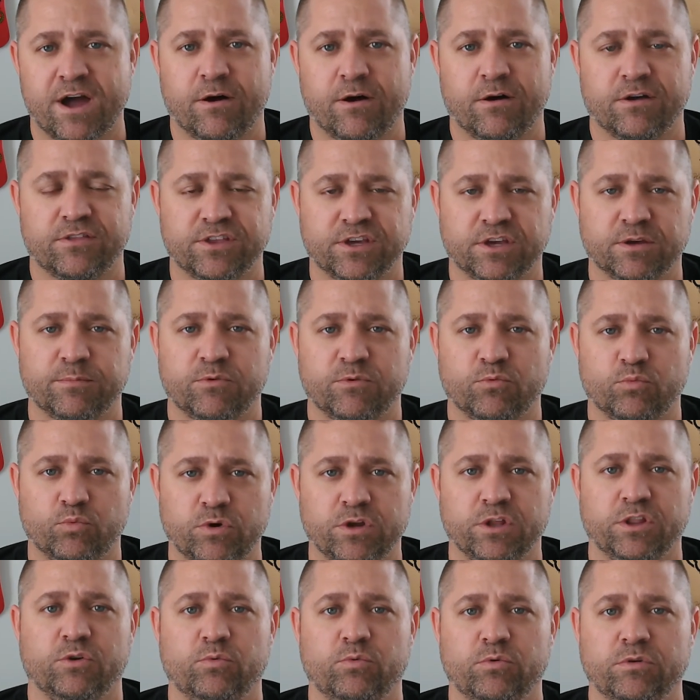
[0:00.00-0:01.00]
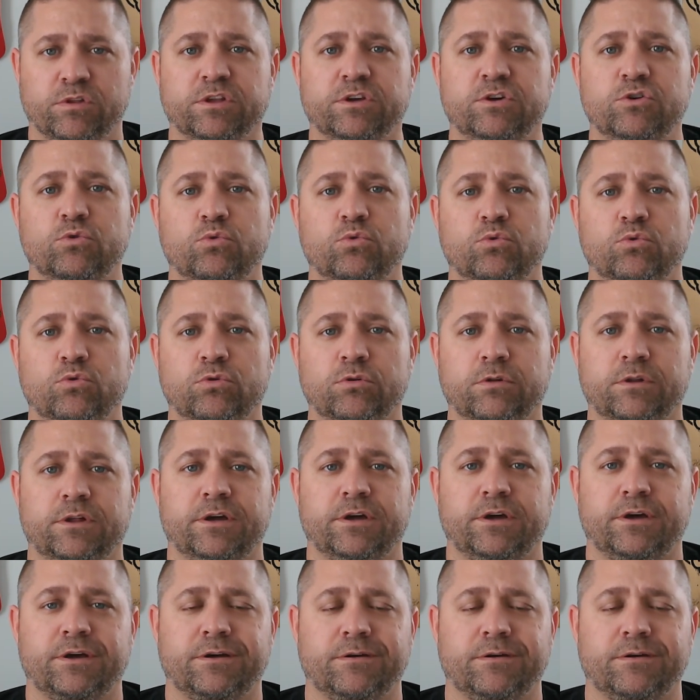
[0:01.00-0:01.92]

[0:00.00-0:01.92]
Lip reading: I think it'd be really cool,